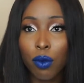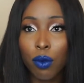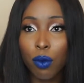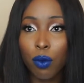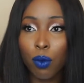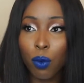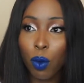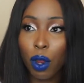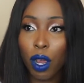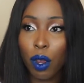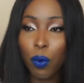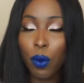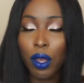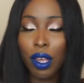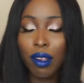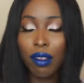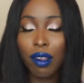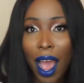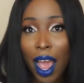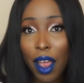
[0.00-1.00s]
you wear
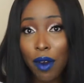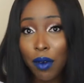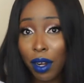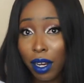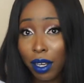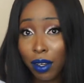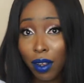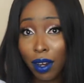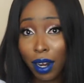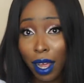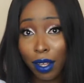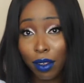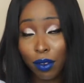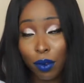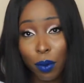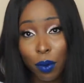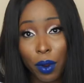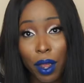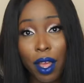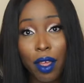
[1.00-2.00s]
wigs. I really don't like
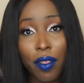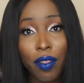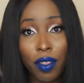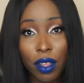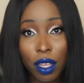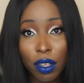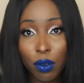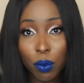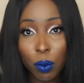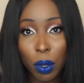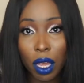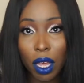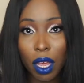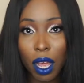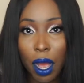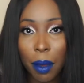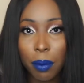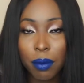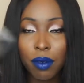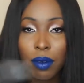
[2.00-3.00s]
to wear these wig
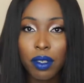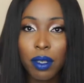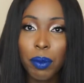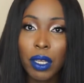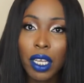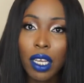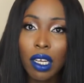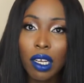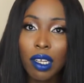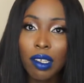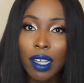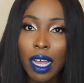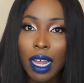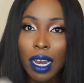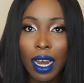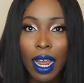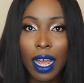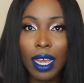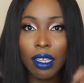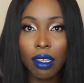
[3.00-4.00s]
caps because I
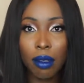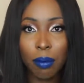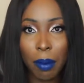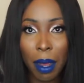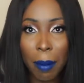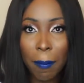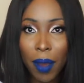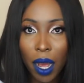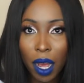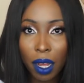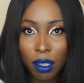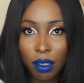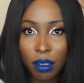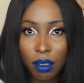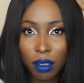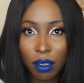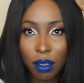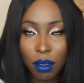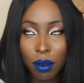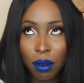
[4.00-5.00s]
like my
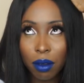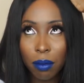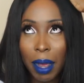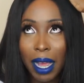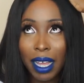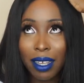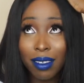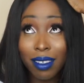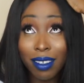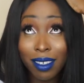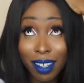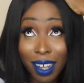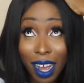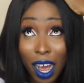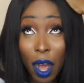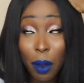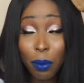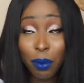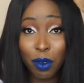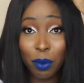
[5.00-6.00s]
parts, my
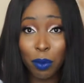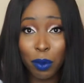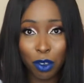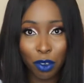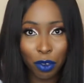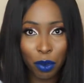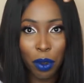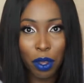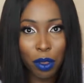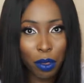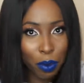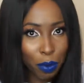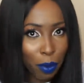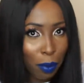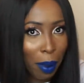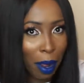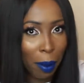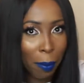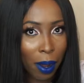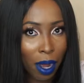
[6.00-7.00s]
scalp to be showing through
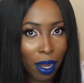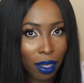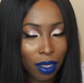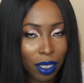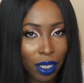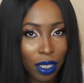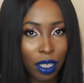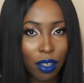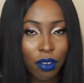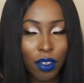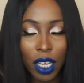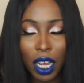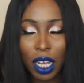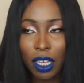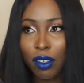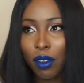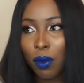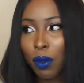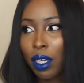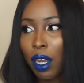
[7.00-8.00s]
my parting, if you
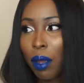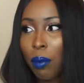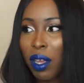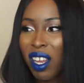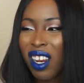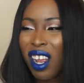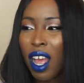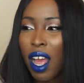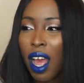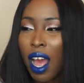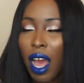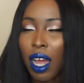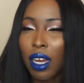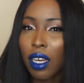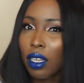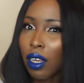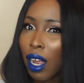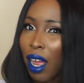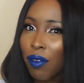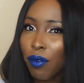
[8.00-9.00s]
guys know what I mean.
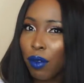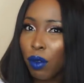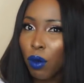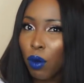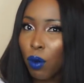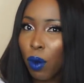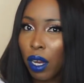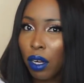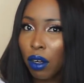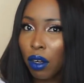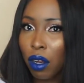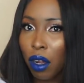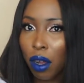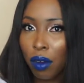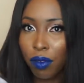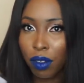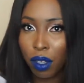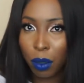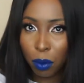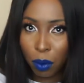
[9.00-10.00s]
And I feel quite
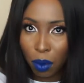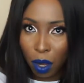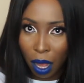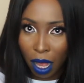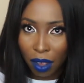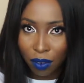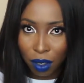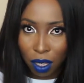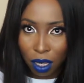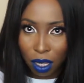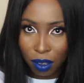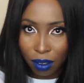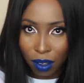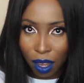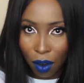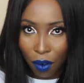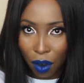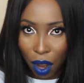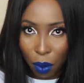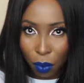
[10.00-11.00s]
uncomfortable having
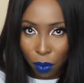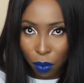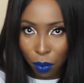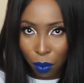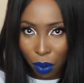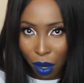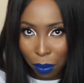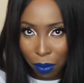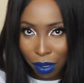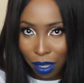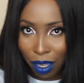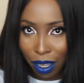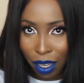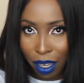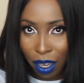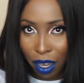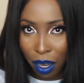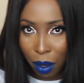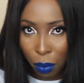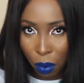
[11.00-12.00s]
it around probably
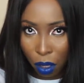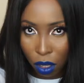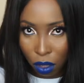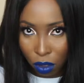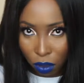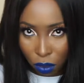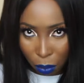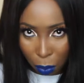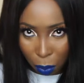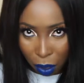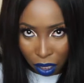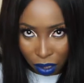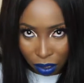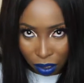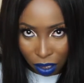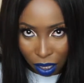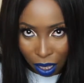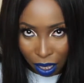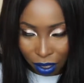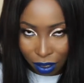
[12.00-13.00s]
here because the
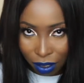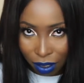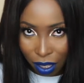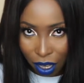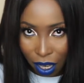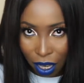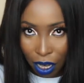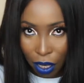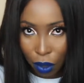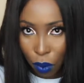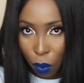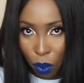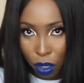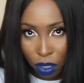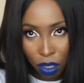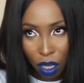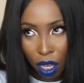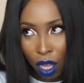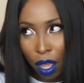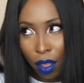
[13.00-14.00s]
parting ends here and I don't
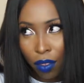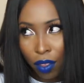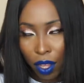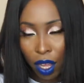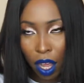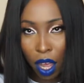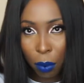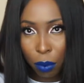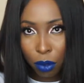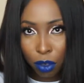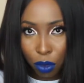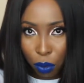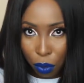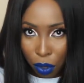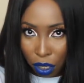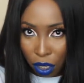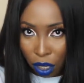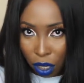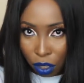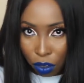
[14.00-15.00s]
want the cap
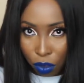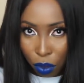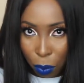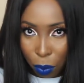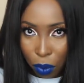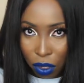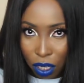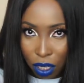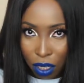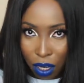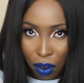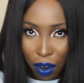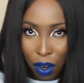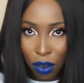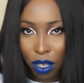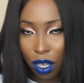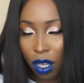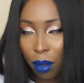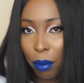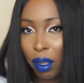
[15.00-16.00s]
showing. So putting it
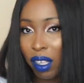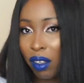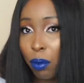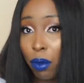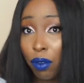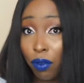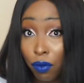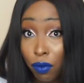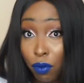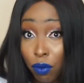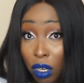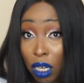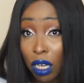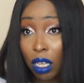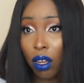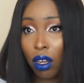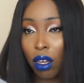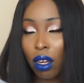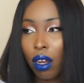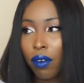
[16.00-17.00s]
around here makes me
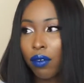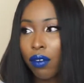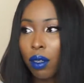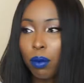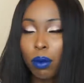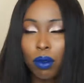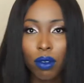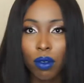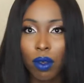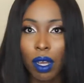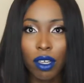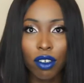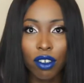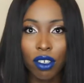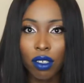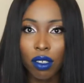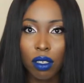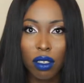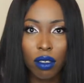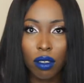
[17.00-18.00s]
really uncomfortable so I
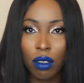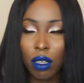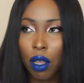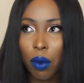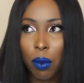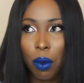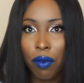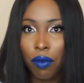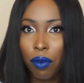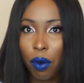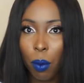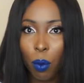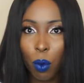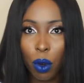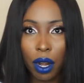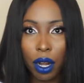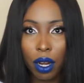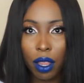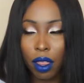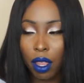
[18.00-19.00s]
just stay away from
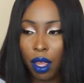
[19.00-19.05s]
wearing